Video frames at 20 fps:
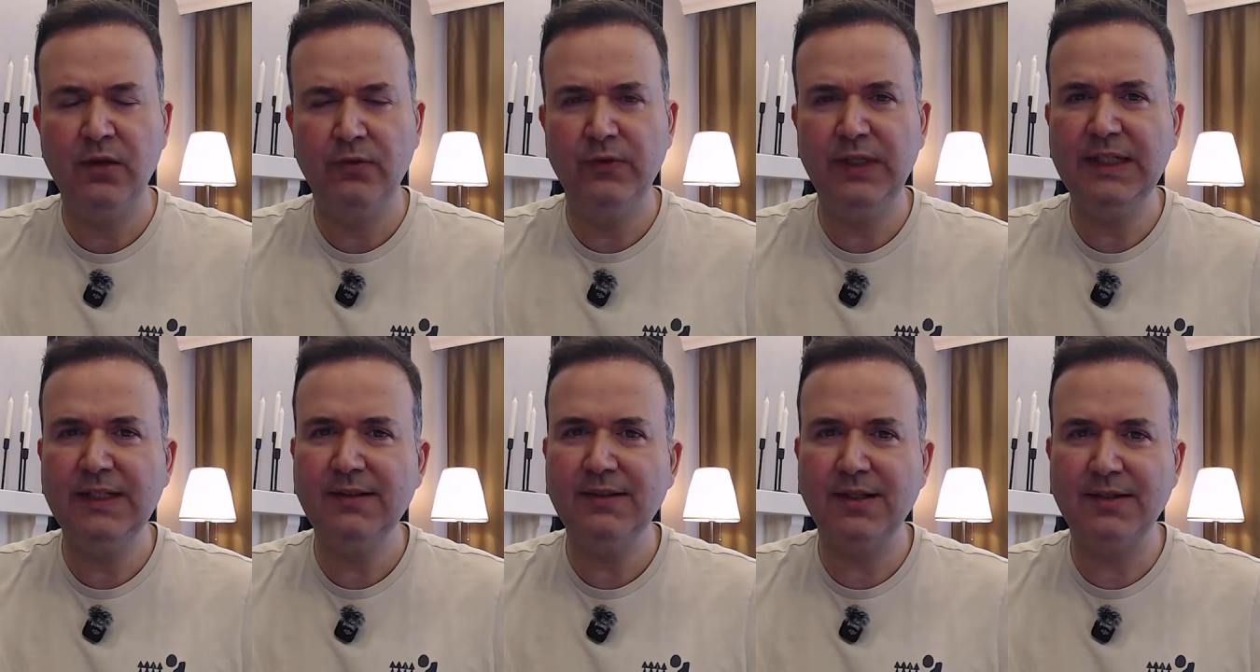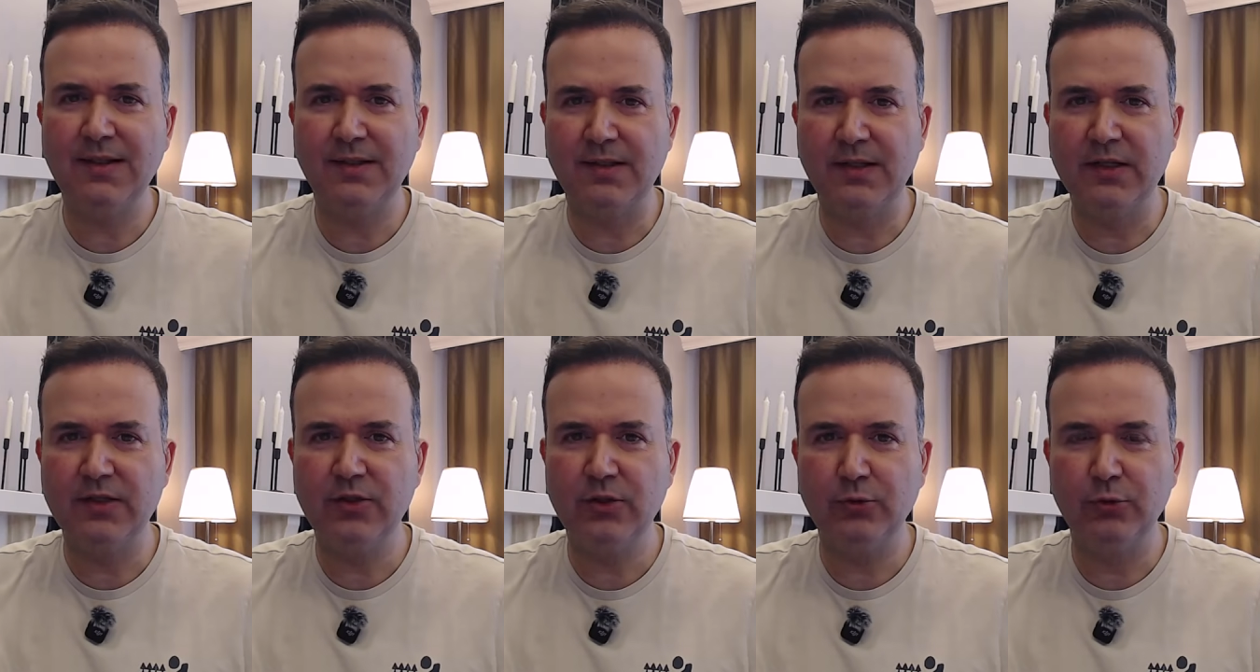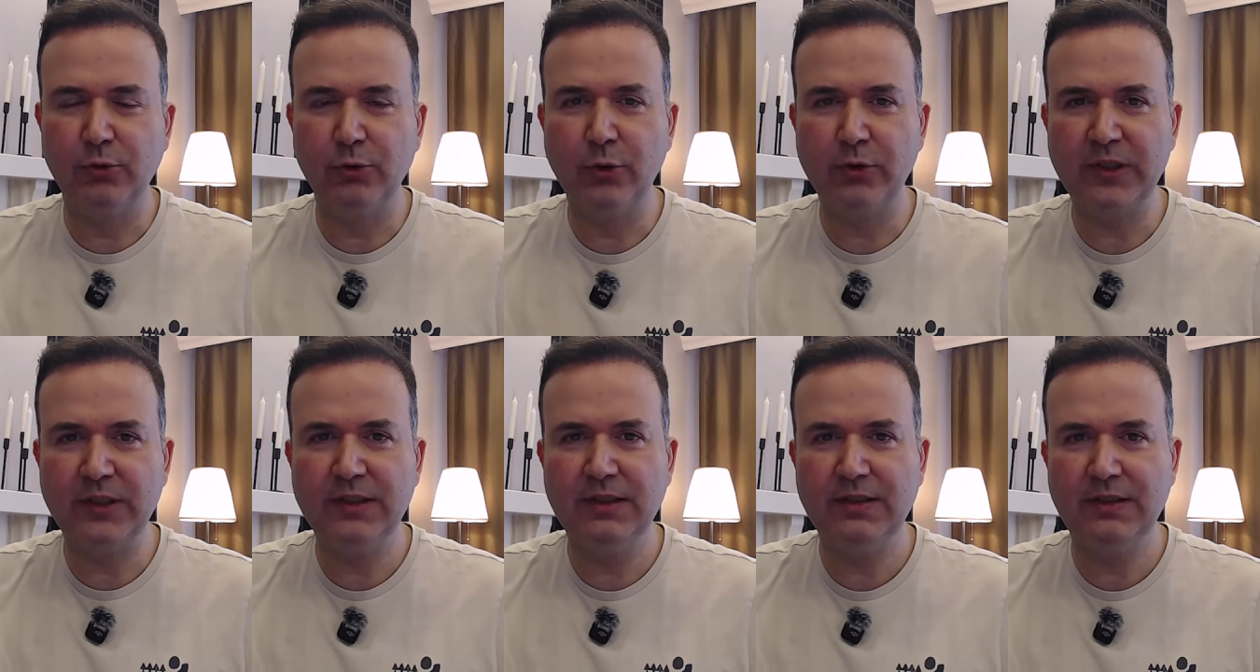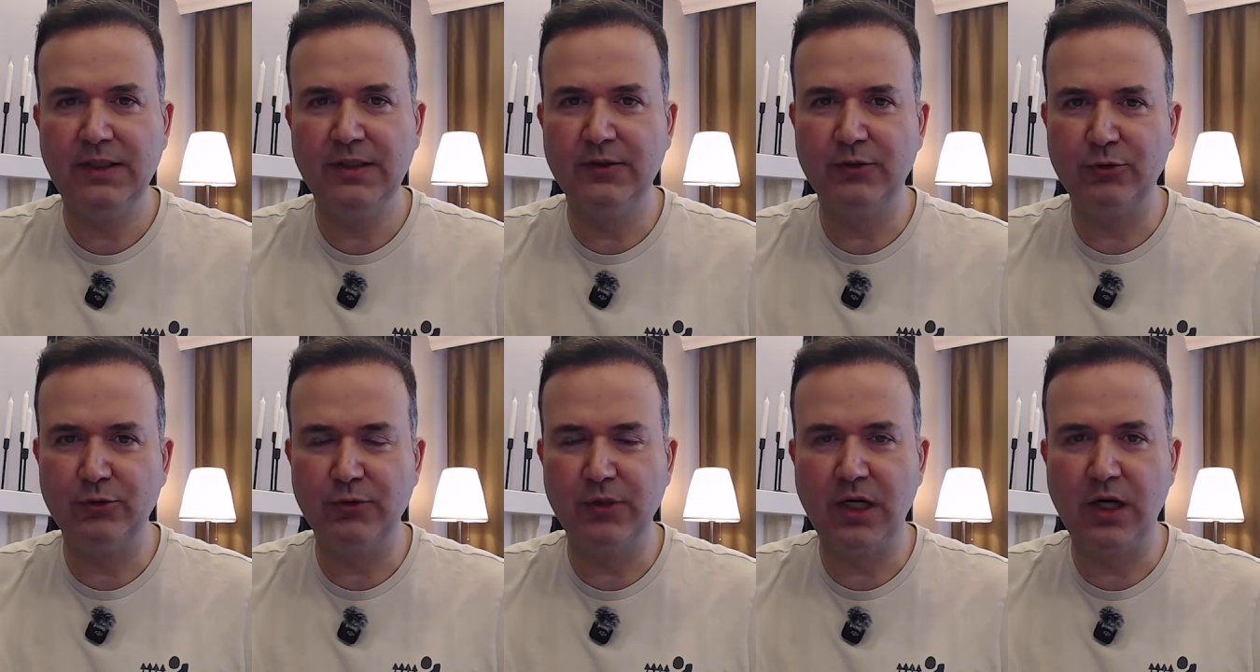We need SSH to log in
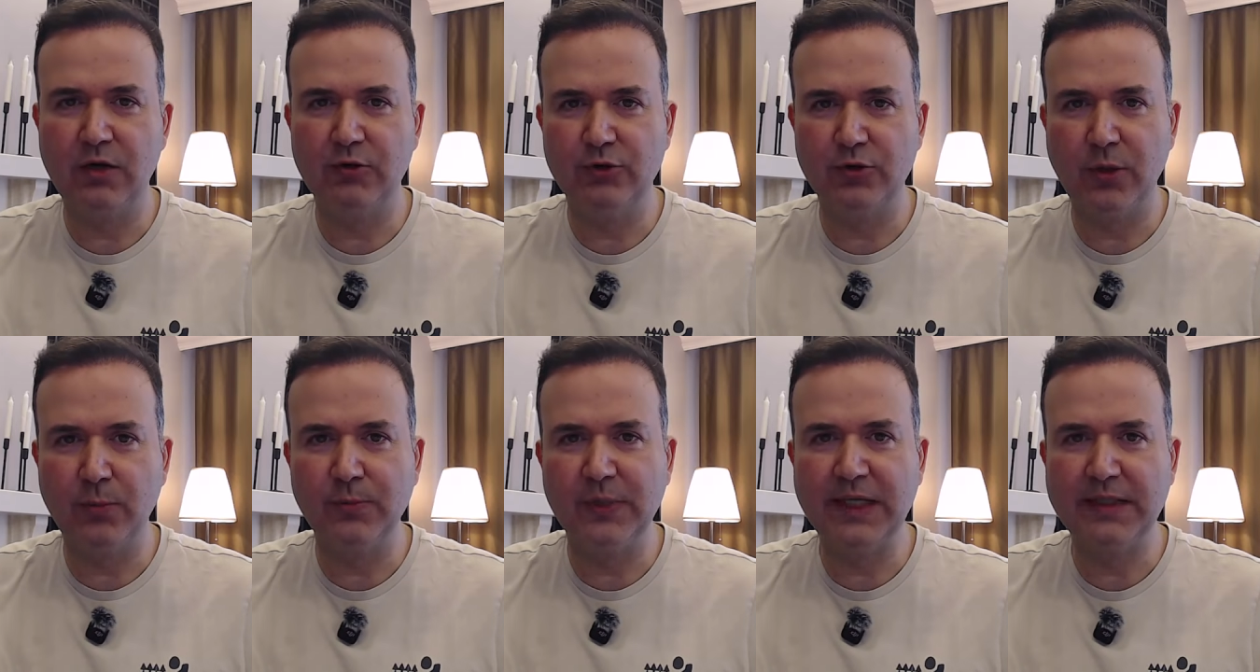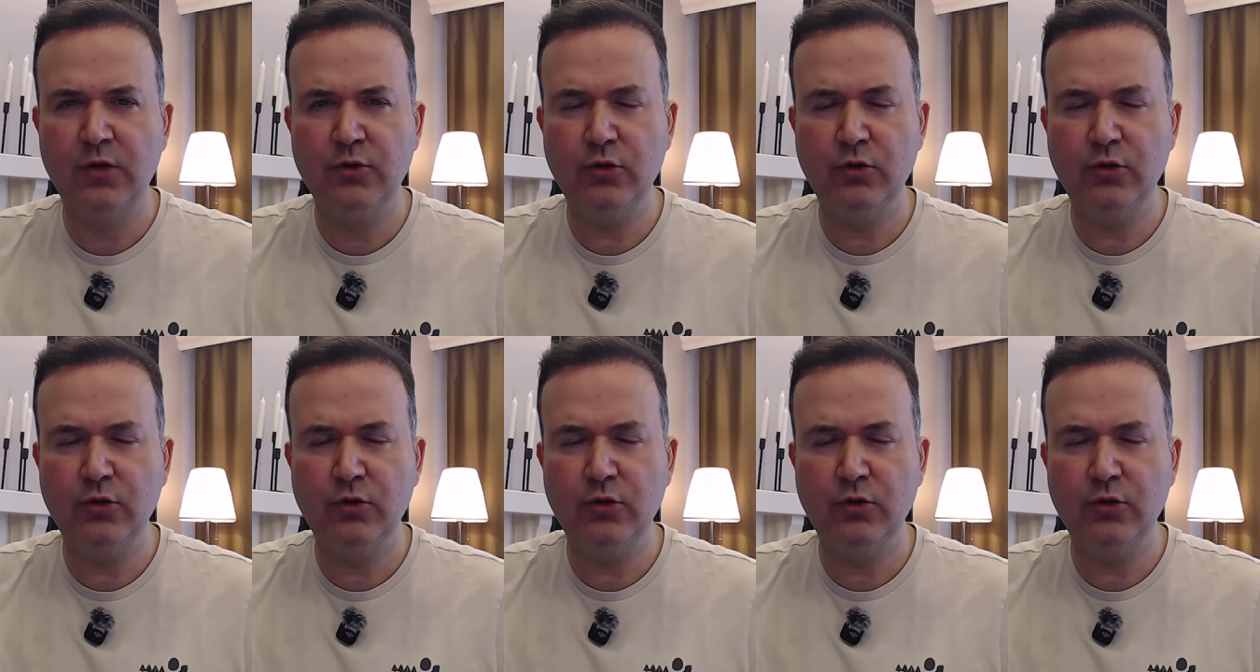into our droplet.